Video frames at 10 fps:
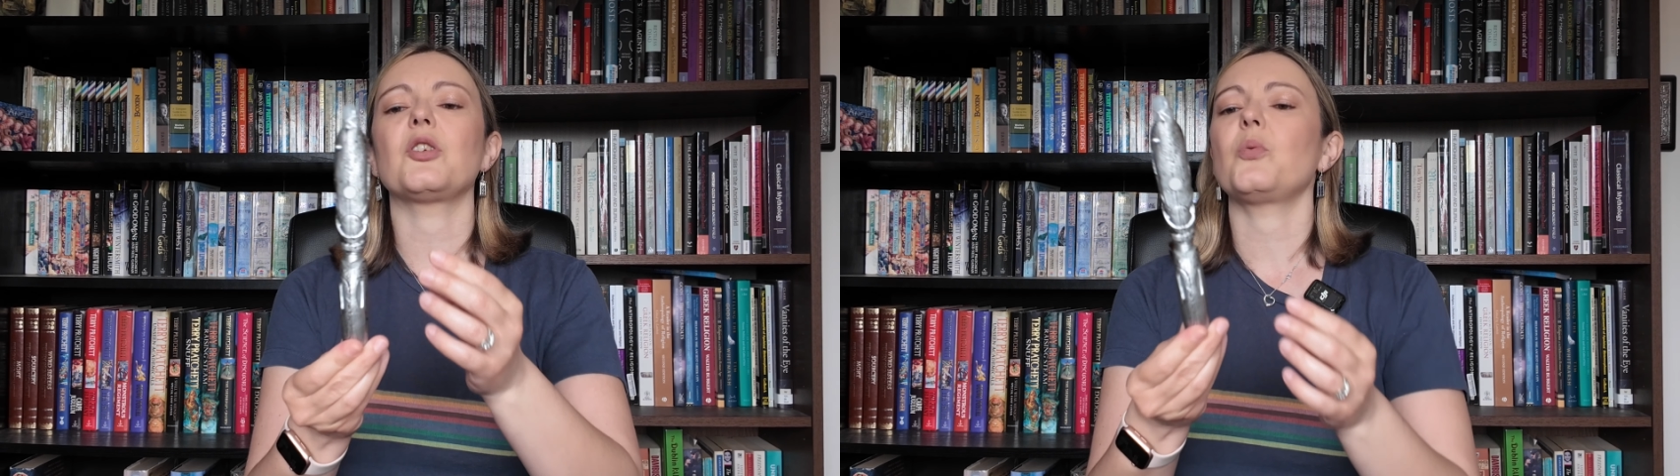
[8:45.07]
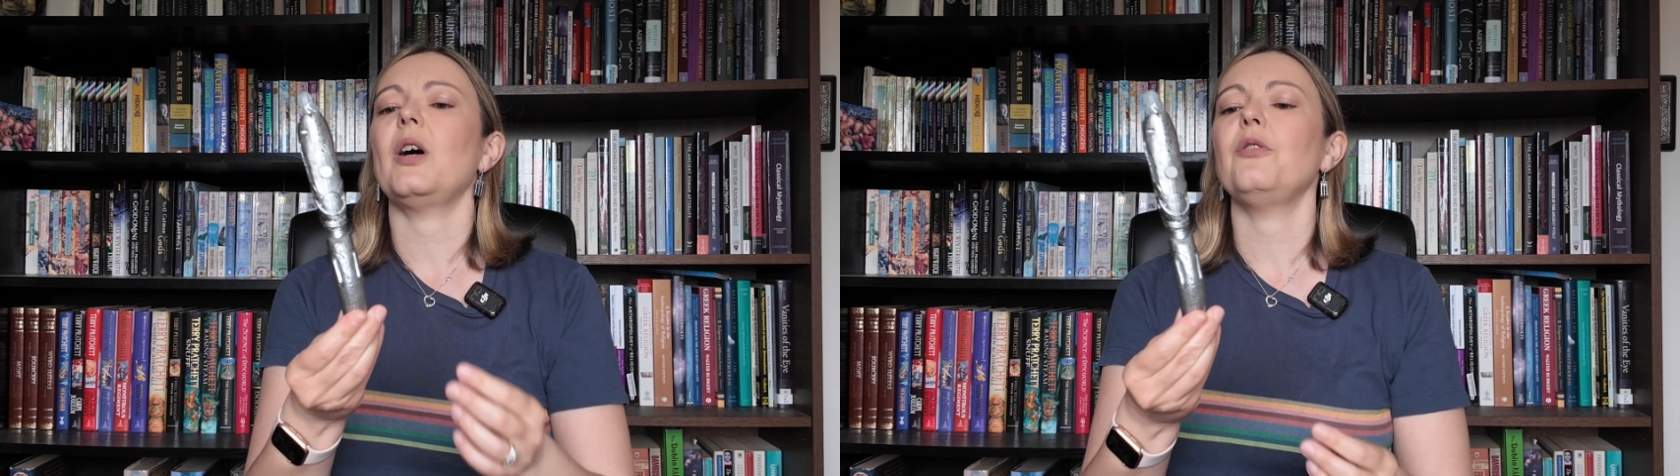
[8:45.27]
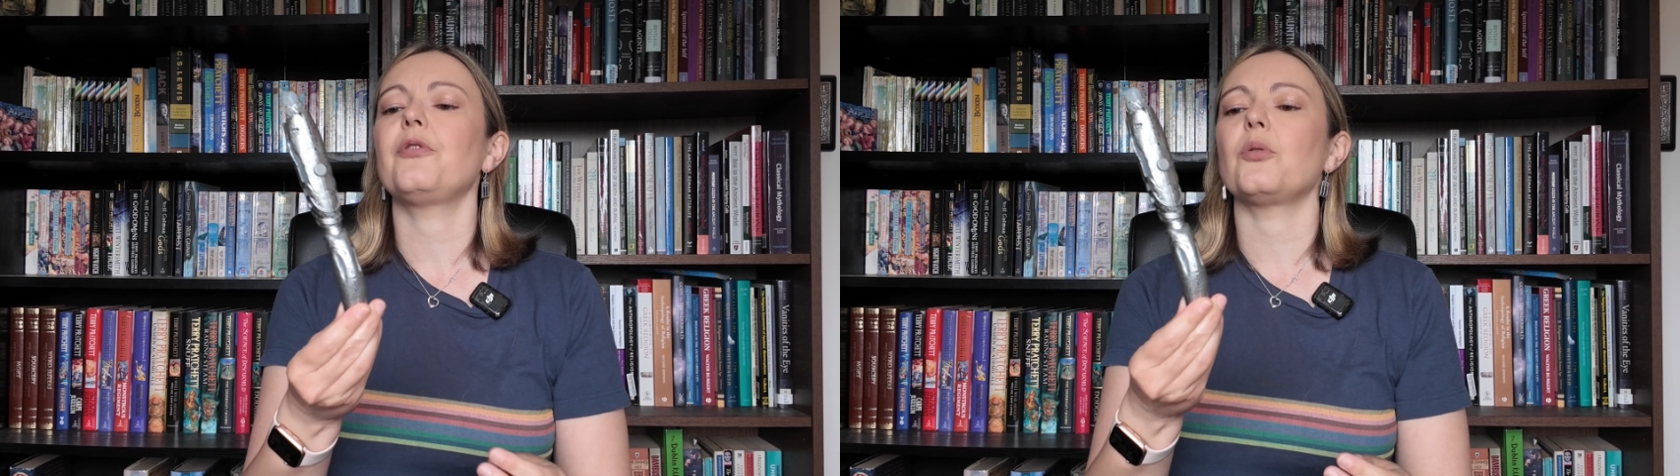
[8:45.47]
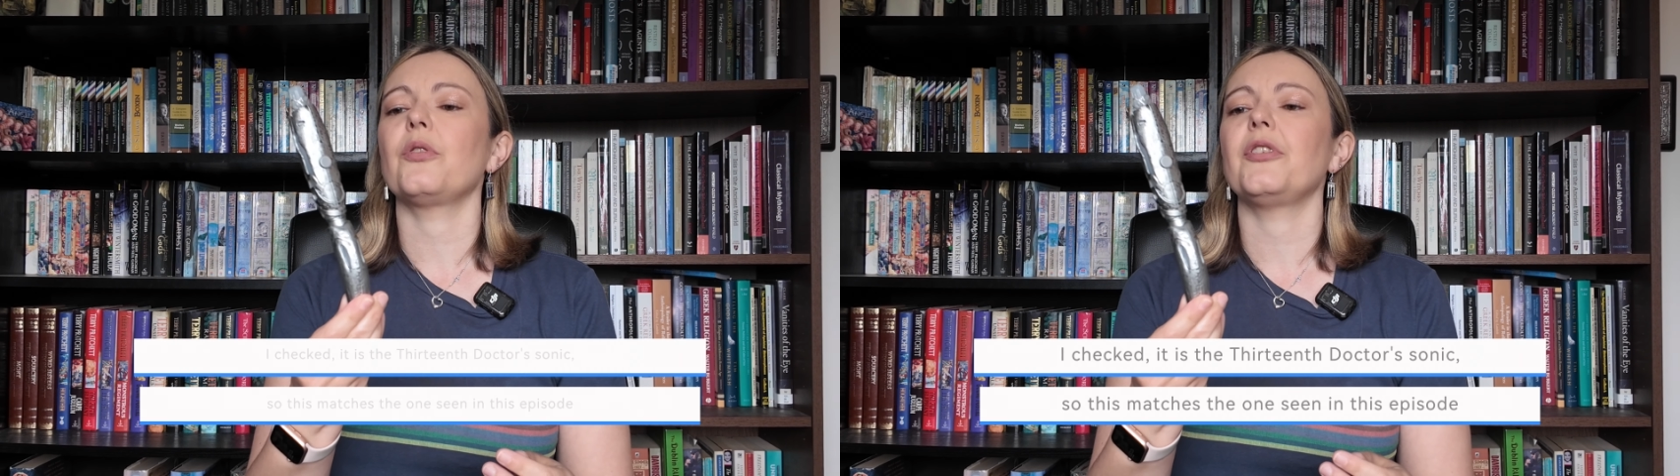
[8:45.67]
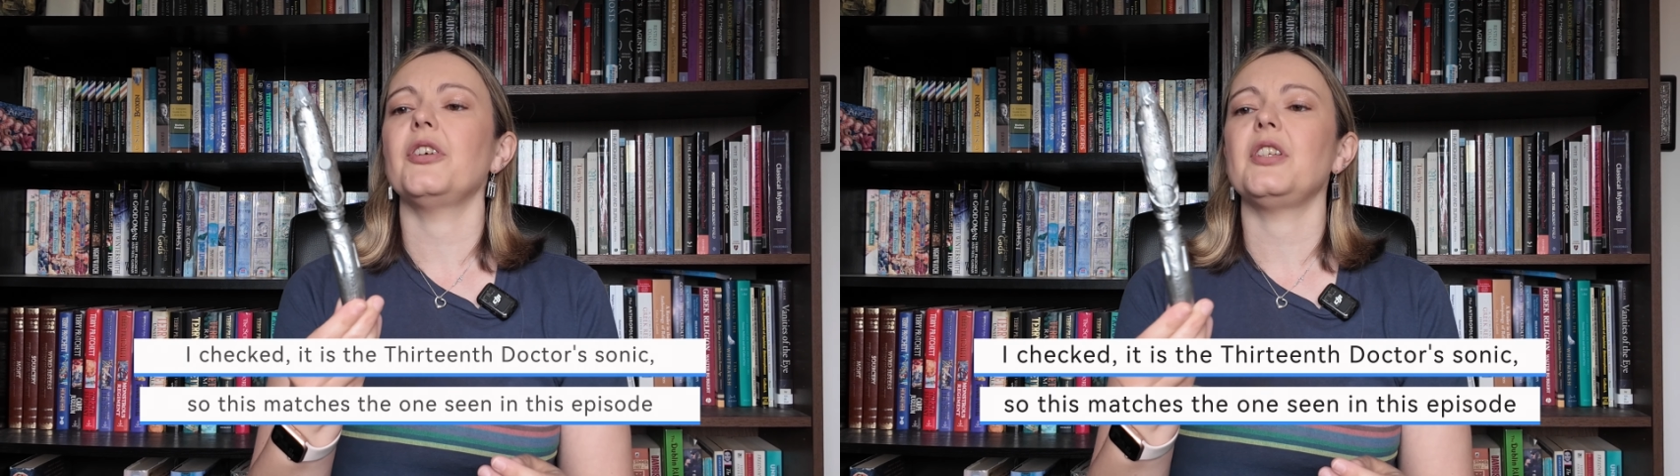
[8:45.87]
12th or
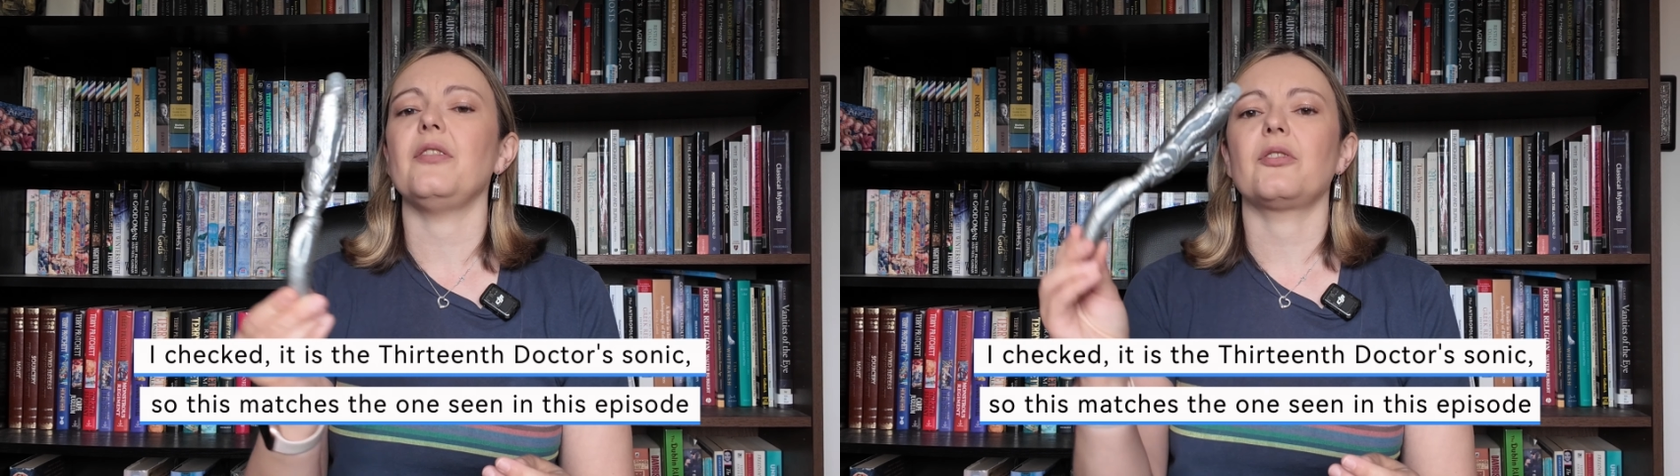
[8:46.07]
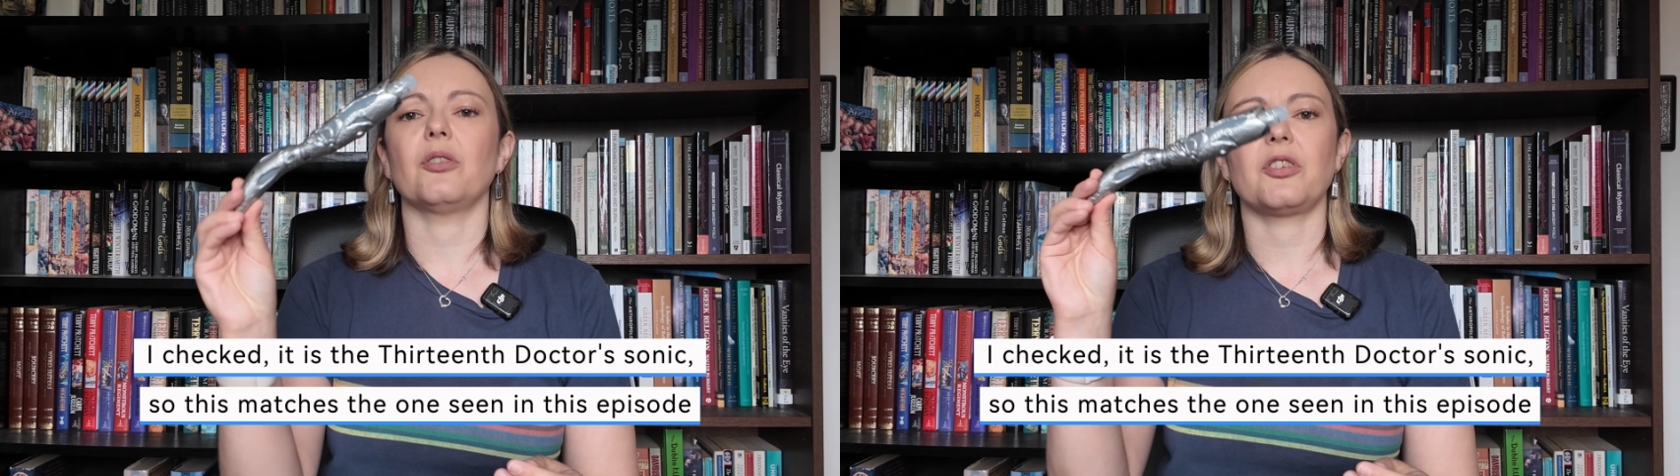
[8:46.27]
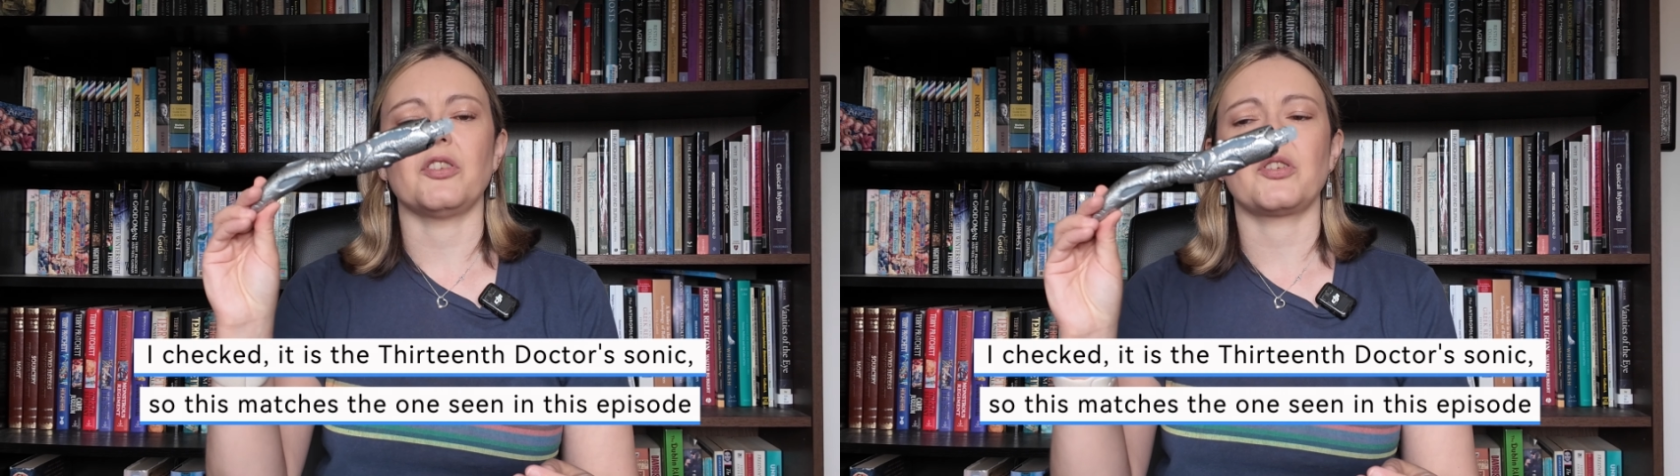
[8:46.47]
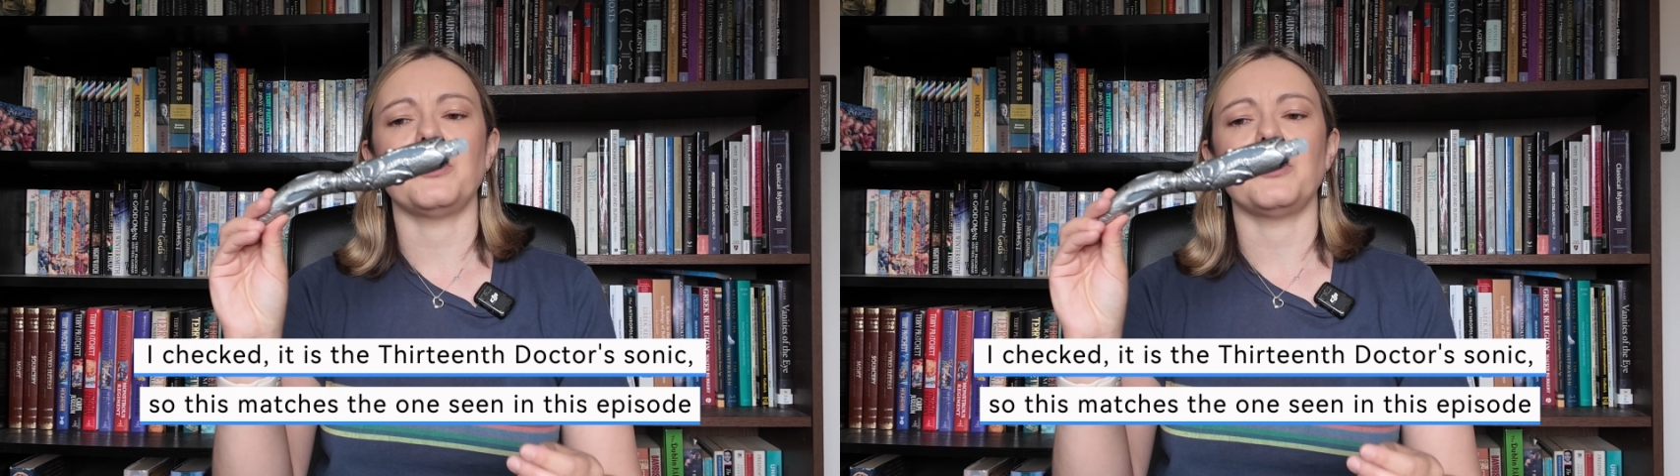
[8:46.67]
13th Doctor's,